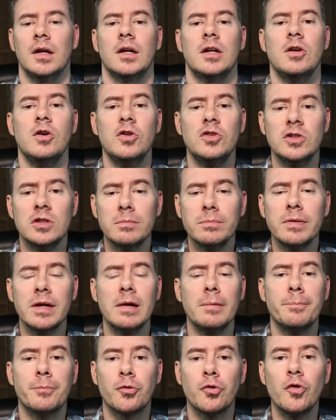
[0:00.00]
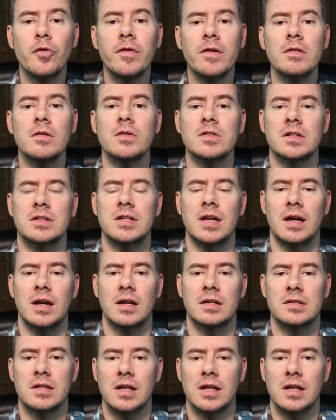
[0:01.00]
you should be approving those tenants.